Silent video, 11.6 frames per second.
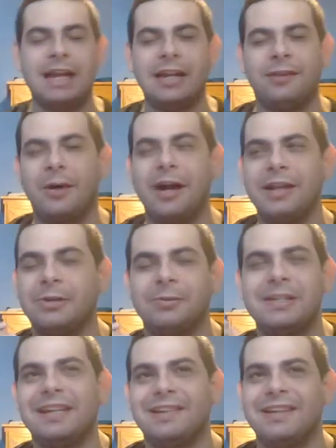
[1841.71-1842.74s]
Hence why you know
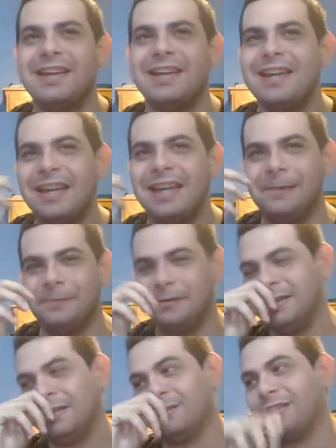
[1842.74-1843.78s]
he has. If you
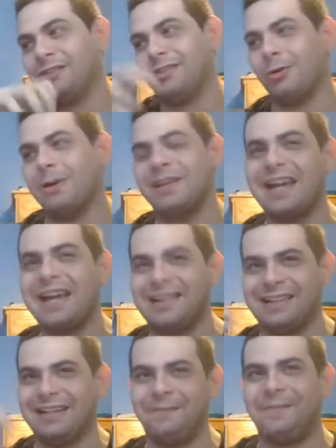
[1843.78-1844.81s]
see it throughout the stories, he has
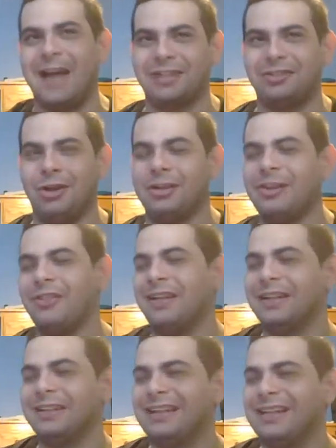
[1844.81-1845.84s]
like a fast talking
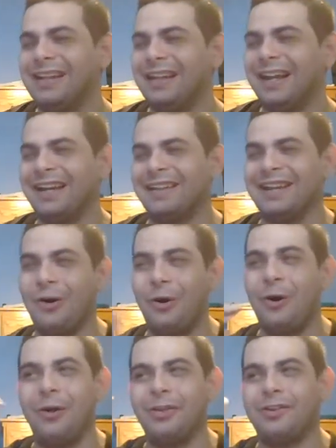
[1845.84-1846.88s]
thing. Like I said,
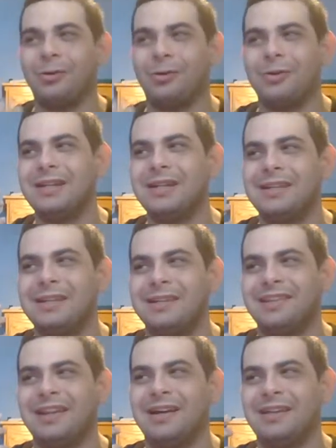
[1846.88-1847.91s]
all the
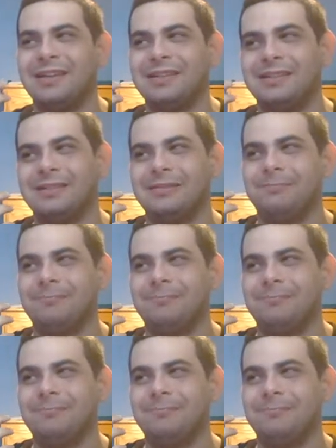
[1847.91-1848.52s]
stories uh,